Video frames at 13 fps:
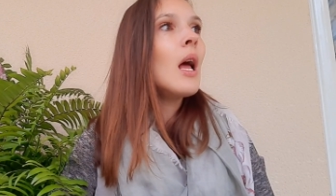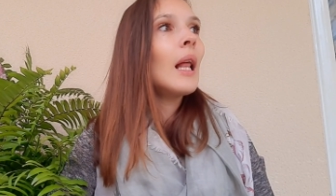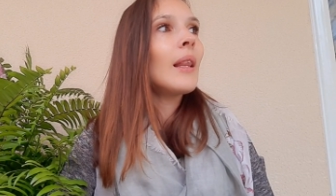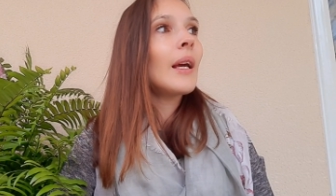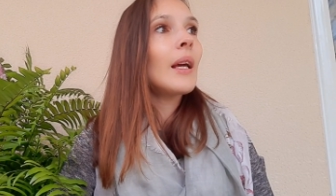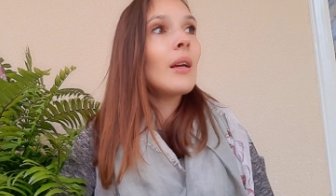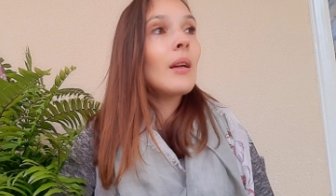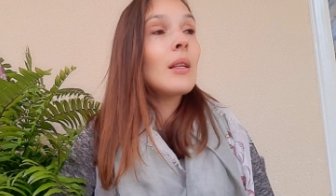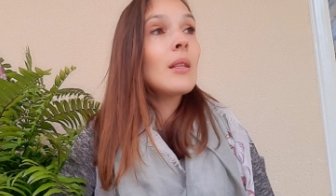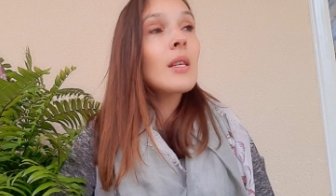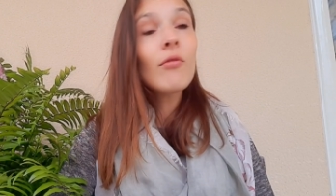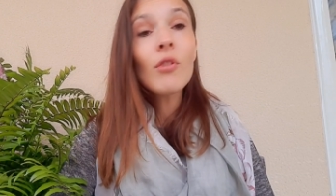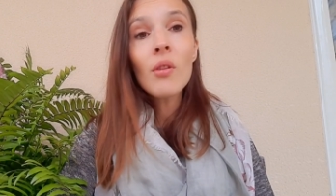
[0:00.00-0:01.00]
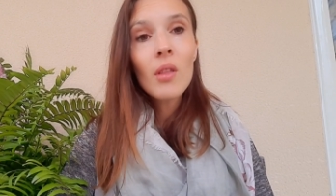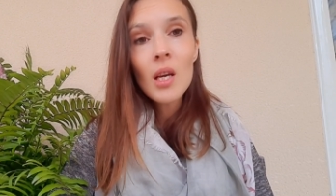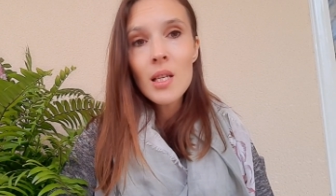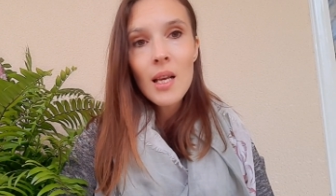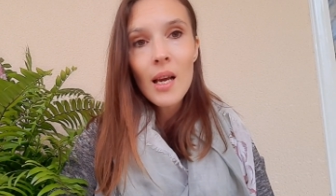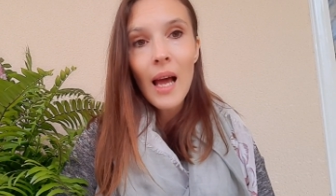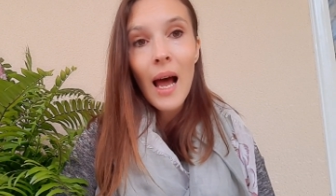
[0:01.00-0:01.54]
Like, different
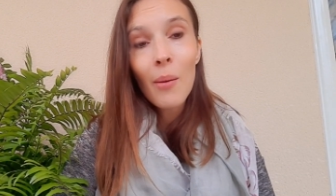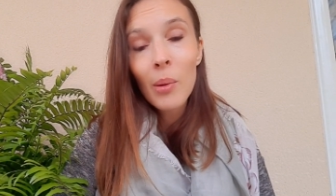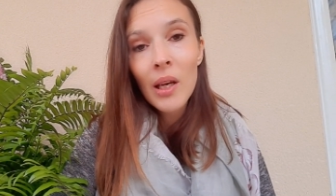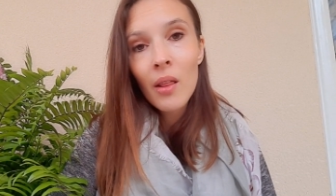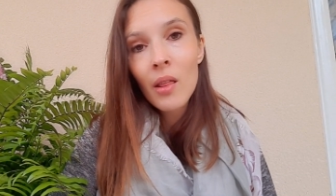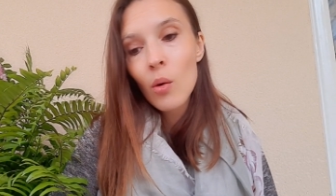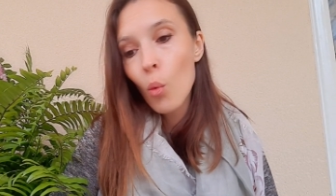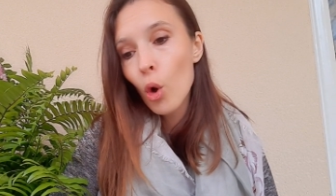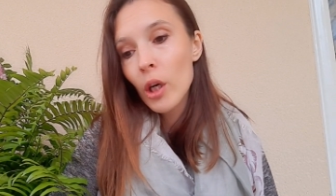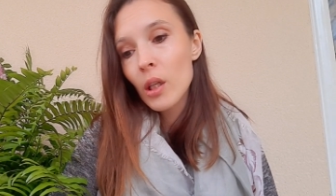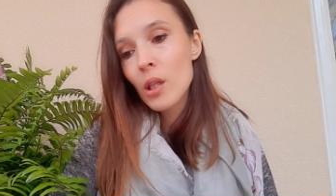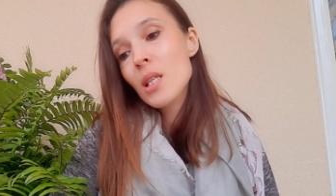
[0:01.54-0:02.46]
things can happen in the world,